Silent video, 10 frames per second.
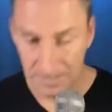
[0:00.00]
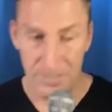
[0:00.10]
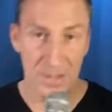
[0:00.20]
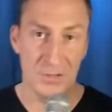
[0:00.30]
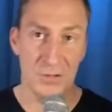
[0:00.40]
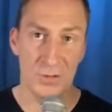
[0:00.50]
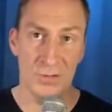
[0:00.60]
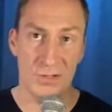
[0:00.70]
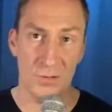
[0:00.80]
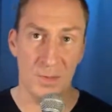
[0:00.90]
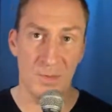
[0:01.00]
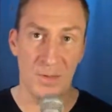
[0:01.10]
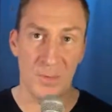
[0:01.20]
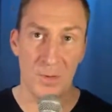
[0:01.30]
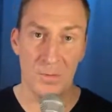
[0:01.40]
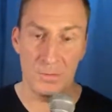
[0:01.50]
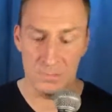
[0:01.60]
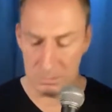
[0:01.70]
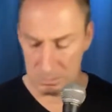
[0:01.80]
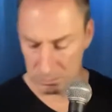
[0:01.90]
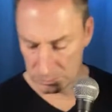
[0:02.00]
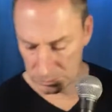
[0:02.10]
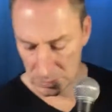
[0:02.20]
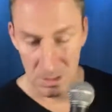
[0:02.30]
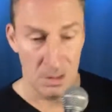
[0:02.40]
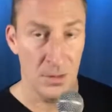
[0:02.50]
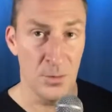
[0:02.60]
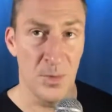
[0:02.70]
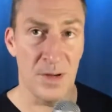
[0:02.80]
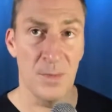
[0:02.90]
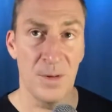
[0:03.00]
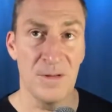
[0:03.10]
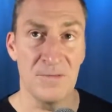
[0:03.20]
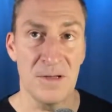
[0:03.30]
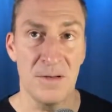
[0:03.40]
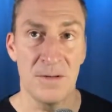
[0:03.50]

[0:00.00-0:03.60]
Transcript: It's a true story, people. And you better believe it.